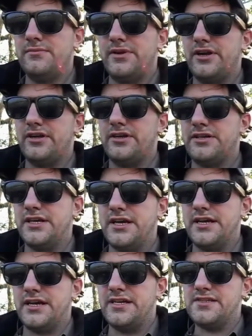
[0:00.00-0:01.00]
But
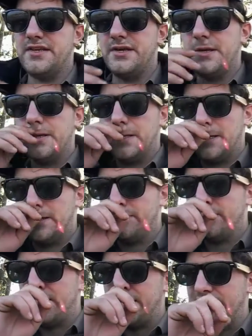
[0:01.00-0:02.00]
yeah, guys,
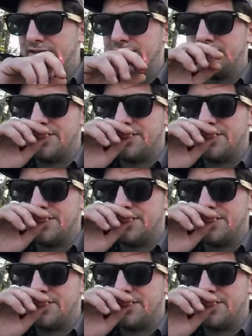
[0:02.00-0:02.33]
I'm about to